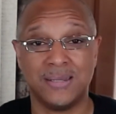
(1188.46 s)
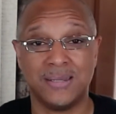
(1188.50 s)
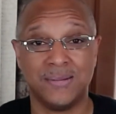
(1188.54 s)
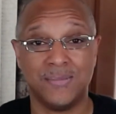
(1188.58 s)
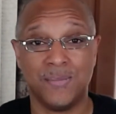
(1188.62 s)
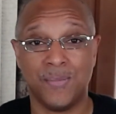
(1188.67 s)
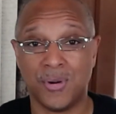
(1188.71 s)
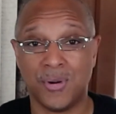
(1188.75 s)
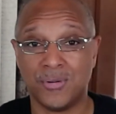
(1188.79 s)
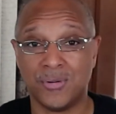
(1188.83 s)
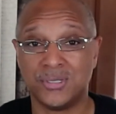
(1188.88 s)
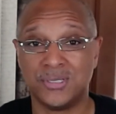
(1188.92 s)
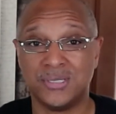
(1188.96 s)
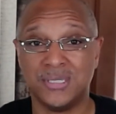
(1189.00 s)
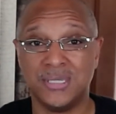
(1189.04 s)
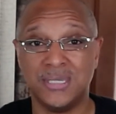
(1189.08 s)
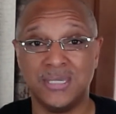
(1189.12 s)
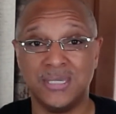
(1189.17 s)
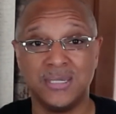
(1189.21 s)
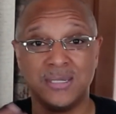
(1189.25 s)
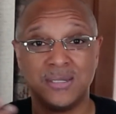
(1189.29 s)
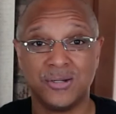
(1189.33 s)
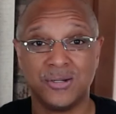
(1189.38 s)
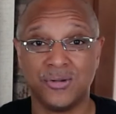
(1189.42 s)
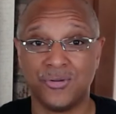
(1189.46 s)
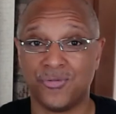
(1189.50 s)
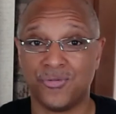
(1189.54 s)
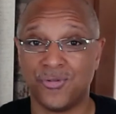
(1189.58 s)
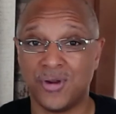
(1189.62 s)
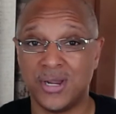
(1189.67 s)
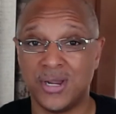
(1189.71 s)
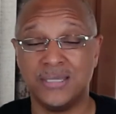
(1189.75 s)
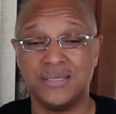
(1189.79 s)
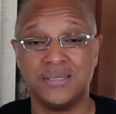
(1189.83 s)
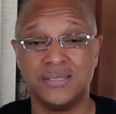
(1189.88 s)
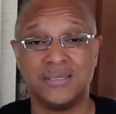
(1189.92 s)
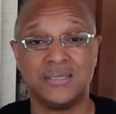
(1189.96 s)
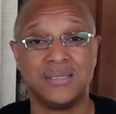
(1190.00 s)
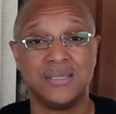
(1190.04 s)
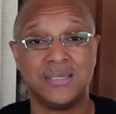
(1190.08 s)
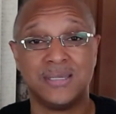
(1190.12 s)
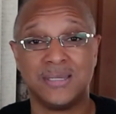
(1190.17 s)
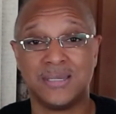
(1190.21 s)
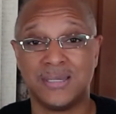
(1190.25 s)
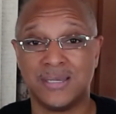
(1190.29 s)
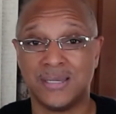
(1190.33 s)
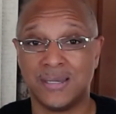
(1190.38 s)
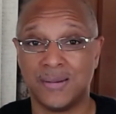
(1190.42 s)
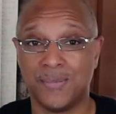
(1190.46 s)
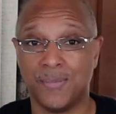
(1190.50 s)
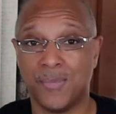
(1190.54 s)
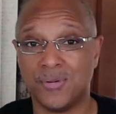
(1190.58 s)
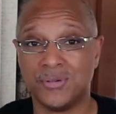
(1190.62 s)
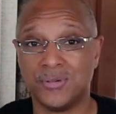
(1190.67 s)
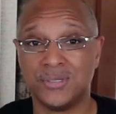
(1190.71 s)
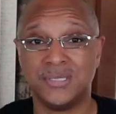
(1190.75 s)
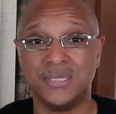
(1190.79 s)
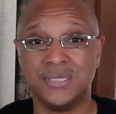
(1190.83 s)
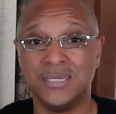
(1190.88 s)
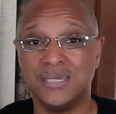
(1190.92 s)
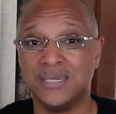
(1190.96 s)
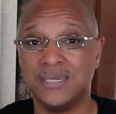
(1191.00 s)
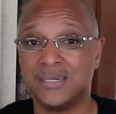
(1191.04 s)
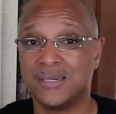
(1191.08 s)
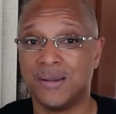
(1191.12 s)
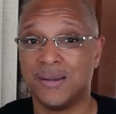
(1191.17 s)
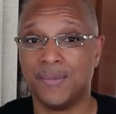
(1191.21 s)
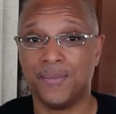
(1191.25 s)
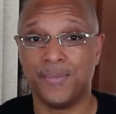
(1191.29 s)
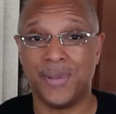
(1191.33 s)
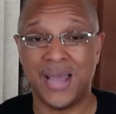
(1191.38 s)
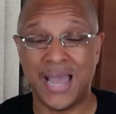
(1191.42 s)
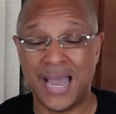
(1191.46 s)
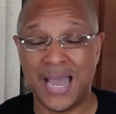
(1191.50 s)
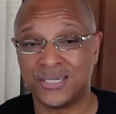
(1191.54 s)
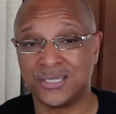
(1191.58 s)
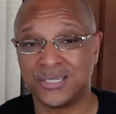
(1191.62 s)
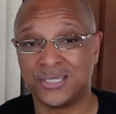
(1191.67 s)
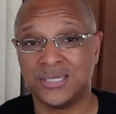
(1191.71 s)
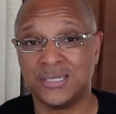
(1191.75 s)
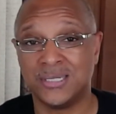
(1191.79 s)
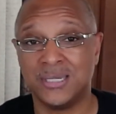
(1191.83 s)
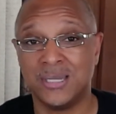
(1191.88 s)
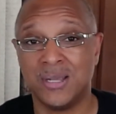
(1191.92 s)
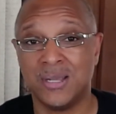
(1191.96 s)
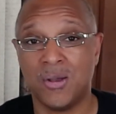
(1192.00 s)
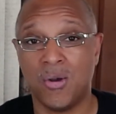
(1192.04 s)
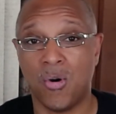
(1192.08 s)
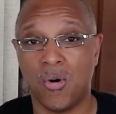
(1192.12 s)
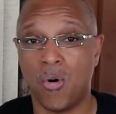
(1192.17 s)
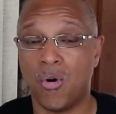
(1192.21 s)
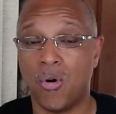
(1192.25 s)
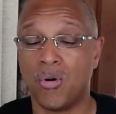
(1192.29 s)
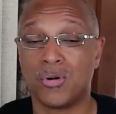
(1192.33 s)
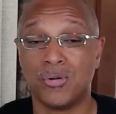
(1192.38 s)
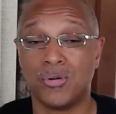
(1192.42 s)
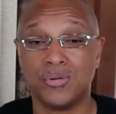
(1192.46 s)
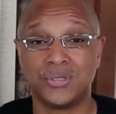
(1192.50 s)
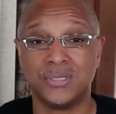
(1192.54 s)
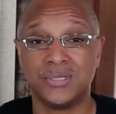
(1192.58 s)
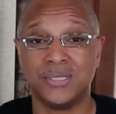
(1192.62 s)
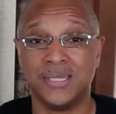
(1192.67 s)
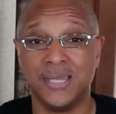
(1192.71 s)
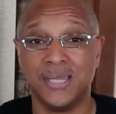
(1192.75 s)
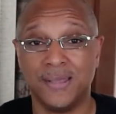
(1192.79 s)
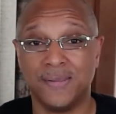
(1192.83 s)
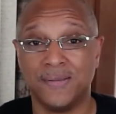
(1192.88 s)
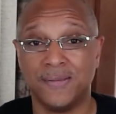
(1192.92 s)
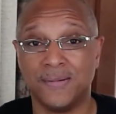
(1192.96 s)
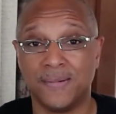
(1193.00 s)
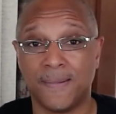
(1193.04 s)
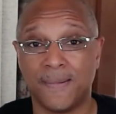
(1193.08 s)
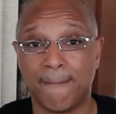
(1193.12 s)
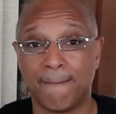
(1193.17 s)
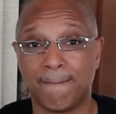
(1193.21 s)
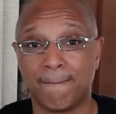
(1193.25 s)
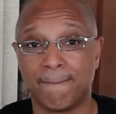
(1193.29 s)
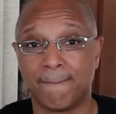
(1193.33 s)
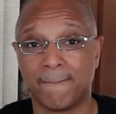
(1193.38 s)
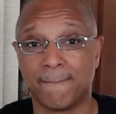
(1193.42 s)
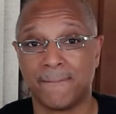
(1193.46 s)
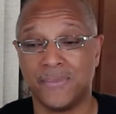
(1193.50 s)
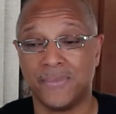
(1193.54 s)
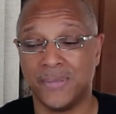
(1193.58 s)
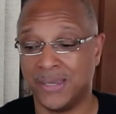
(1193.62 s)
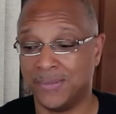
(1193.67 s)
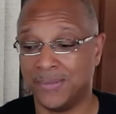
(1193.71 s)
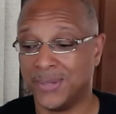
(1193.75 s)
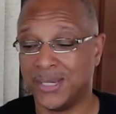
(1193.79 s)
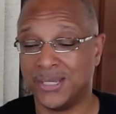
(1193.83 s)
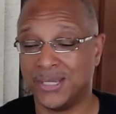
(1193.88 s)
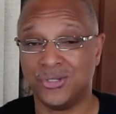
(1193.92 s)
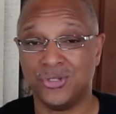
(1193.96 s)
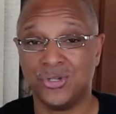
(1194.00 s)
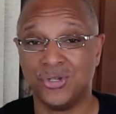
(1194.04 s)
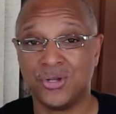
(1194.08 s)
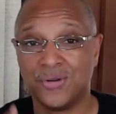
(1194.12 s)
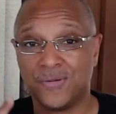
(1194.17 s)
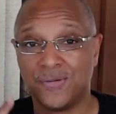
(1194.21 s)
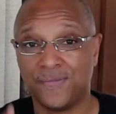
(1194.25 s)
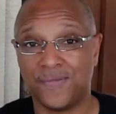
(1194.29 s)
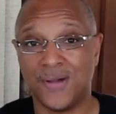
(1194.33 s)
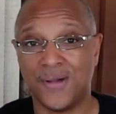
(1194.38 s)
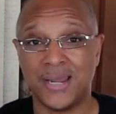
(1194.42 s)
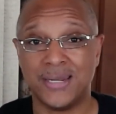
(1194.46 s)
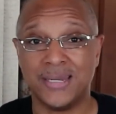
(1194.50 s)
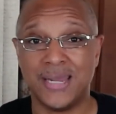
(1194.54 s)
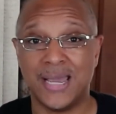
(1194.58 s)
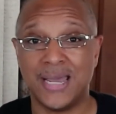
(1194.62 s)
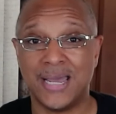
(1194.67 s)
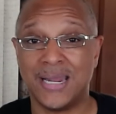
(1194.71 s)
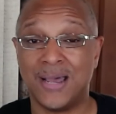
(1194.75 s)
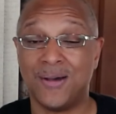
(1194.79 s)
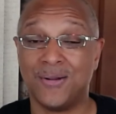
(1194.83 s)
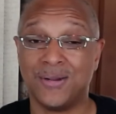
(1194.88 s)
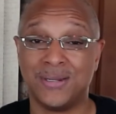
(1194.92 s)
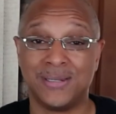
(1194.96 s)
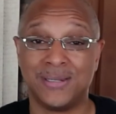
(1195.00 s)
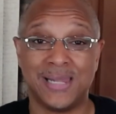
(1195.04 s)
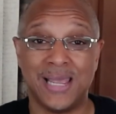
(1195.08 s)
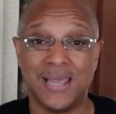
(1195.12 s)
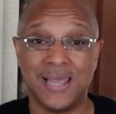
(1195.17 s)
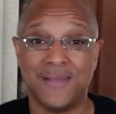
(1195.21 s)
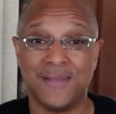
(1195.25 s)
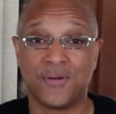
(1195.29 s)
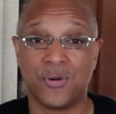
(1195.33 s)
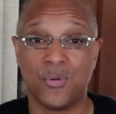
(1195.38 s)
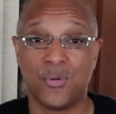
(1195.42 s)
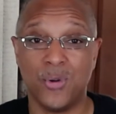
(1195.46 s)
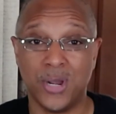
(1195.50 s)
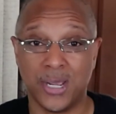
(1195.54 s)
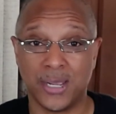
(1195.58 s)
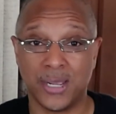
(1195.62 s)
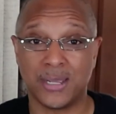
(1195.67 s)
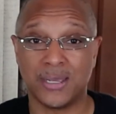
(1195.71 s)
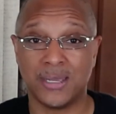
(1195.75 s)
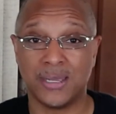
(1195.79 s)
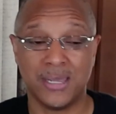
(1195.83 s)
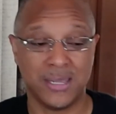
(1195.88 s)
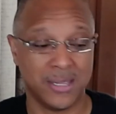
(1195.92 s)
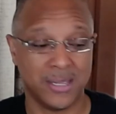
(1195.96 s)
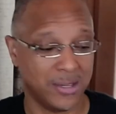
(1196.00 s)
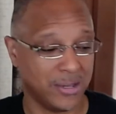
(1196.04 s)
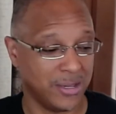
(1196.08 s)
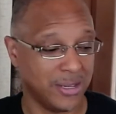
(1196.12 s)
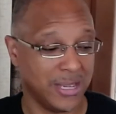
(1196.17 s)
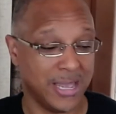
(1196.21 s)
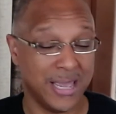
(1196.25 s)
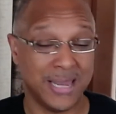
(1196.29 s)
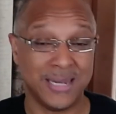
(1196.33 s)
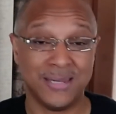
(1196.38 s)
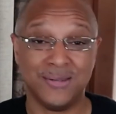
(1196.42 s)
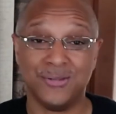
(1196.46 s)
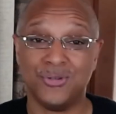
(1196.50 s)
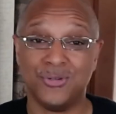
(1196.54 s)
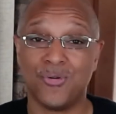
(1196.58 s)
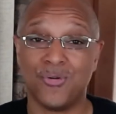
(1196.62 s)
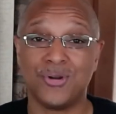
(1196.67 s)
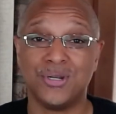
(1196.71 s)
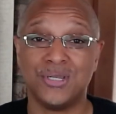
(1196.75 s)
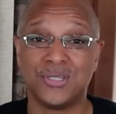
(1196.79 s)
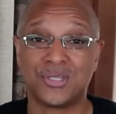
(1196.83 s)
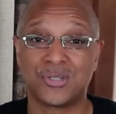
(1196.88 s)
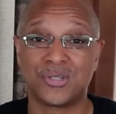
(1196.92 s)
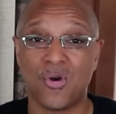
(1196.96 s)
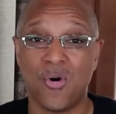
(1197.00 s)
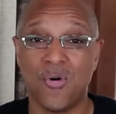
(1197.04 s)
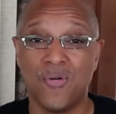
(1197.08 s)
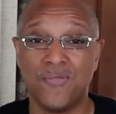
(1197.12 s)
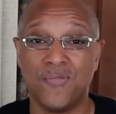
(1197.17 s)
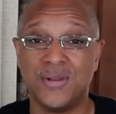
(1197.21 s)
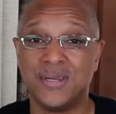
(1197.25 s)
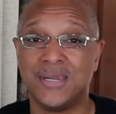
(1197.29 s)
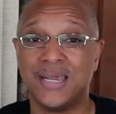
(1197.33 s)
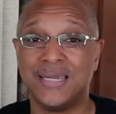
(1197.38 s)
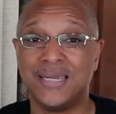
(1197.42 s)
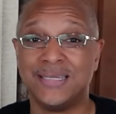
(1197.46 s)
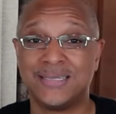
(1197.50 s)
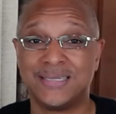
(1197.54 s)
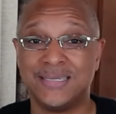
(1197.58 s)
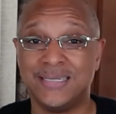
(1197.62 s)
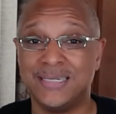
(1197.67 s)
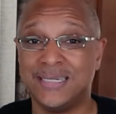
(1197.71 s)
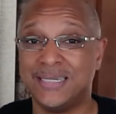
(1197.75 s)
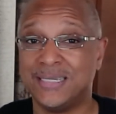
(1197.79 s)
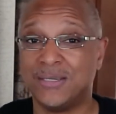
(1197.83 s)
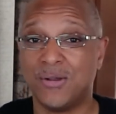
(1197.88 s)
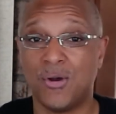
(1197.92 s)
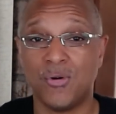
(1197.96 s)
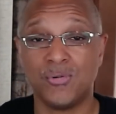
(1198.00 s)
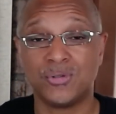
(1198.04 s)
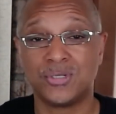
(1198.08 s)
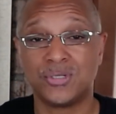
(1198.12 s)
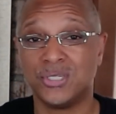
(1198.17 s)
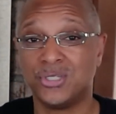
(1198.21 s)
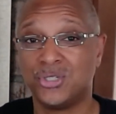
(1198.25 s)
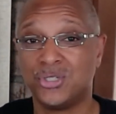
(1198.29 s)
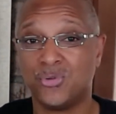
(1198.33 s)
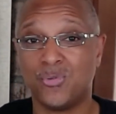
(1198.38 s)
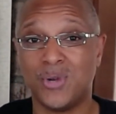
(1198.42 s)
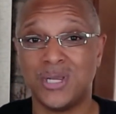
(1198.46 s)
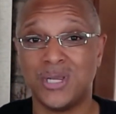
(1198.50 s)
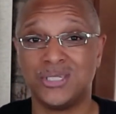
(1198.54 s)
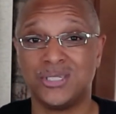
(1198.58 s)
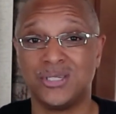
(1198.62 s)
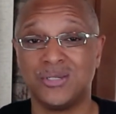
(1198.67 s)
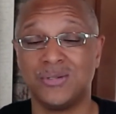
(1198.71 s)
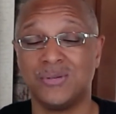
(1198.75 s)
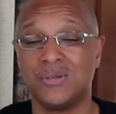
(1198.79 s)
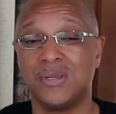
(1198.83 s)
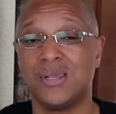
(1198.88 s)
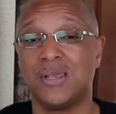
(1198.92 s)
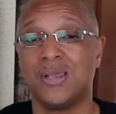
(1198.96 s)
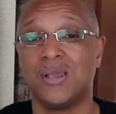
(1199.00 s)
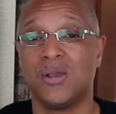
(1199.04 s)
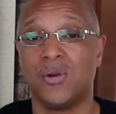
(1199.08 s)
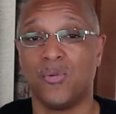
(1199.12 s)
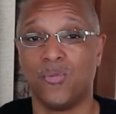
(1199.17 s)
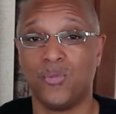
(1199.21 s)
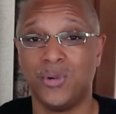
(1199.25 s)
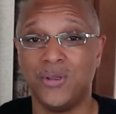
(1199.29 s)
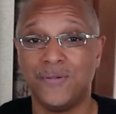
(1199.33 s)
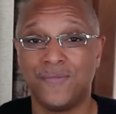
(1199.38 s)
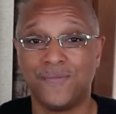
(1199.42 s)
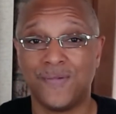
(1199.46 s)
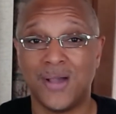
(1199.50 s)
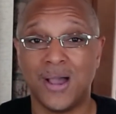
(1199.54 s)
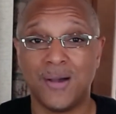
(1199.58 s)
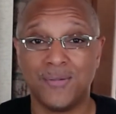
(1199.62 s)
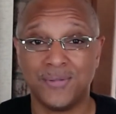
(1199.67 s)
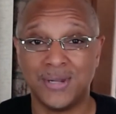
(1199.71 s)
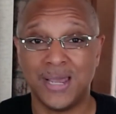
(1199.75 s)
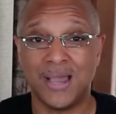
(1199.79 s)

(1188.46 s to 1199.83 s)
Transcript: Mercy, grace, mercy, compassion all goes together. Amen. You're going to find that out in life quick. And during this COVID 19 whole situation, we found